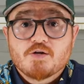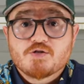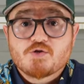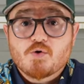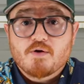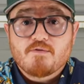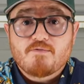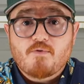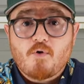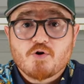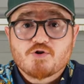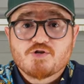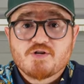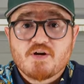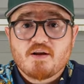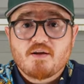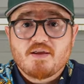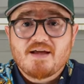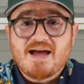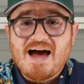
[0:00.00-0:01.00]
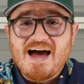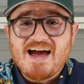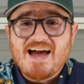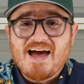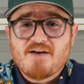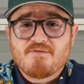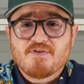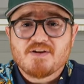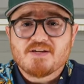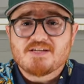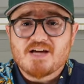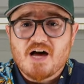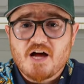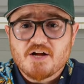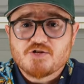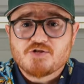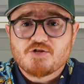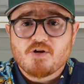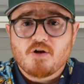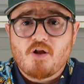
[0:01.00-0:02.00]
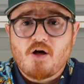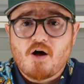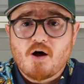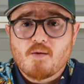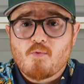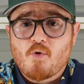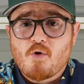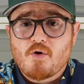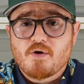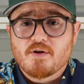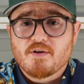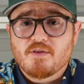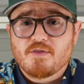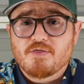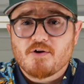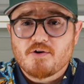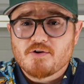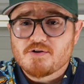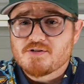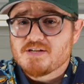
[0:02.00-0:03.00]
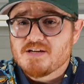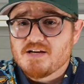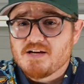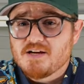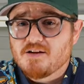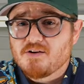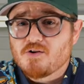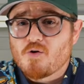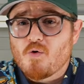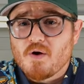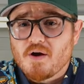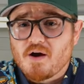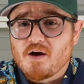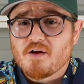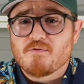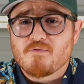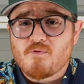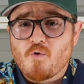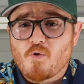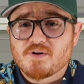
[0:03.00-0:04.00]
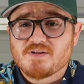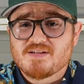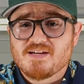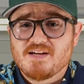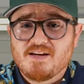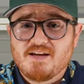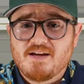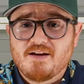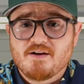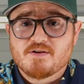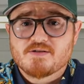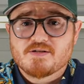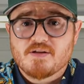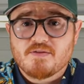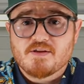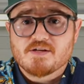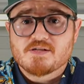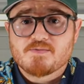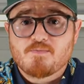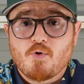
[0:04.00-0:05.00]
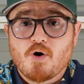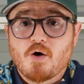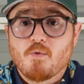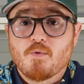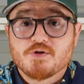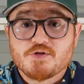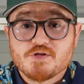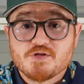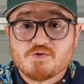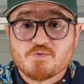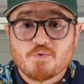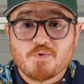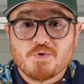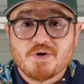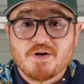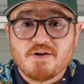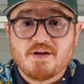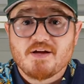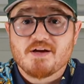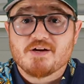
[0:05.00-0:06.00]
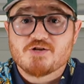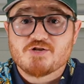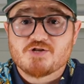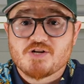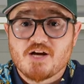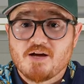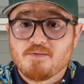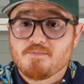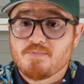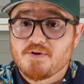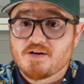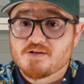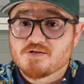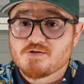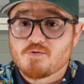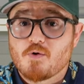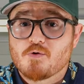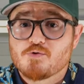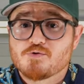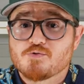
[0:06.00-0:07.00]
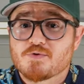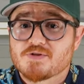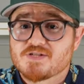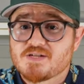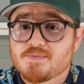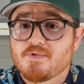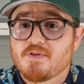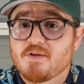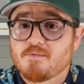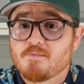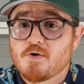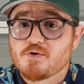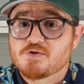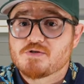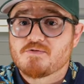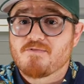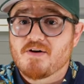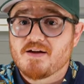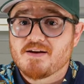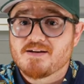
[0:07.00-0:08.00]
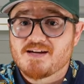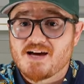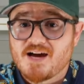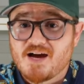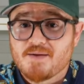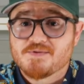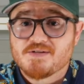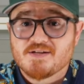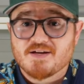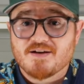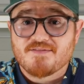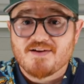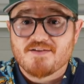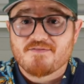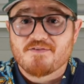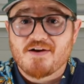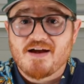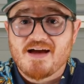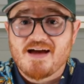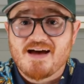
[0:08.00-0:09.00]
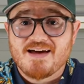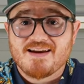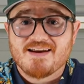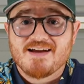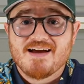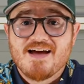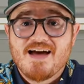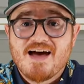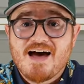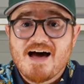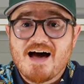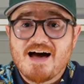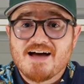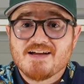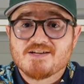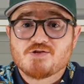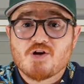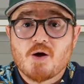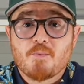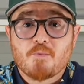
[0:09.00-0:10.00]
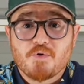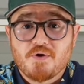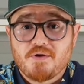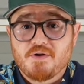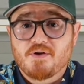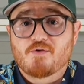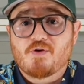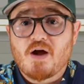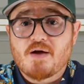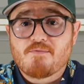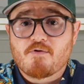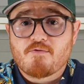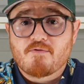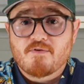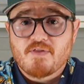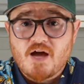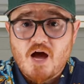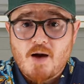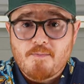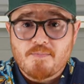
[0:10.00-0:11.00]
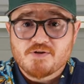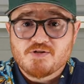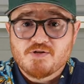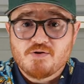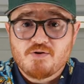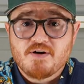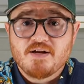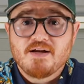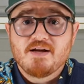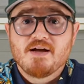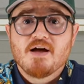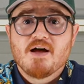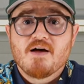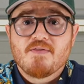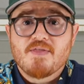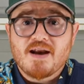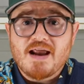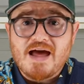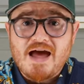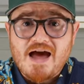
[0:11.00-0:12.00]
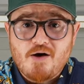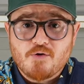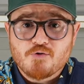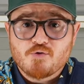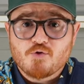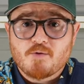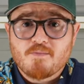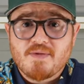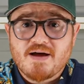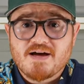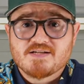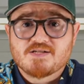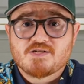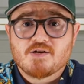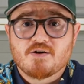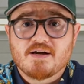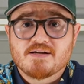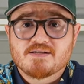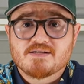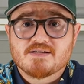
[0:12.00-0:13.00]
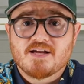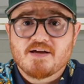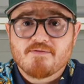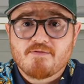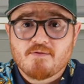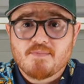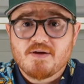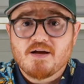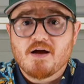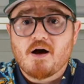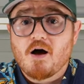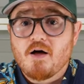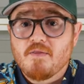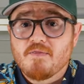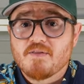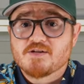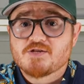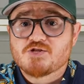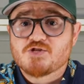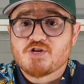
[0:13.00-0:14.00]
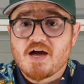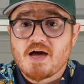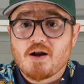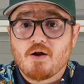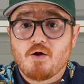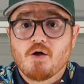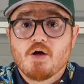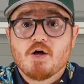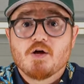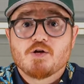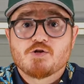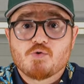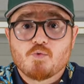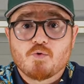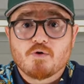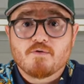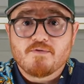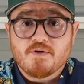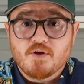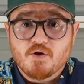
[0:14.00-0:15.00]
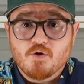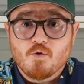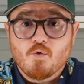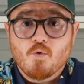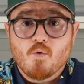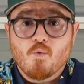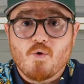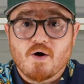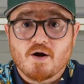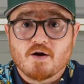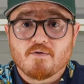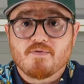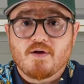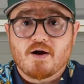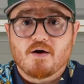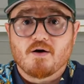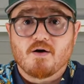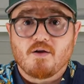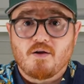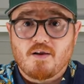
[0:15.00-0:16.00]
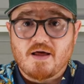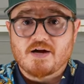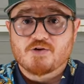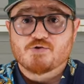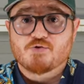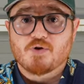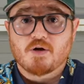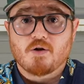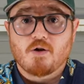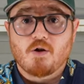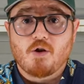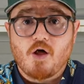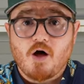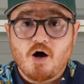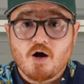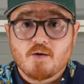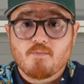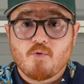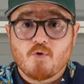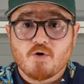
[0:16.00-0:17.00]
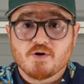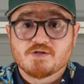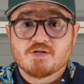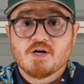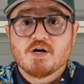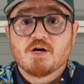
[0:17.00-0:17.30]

So unfortunately, I haven't touched a longboard in 13, going on 14 years at this point, which is really a shame because those were some of the most fun times I've ever had. Uh, and so I'm really grateful for the opportunity that Outdoor Master has given me on this channel to review one of their electric longboards.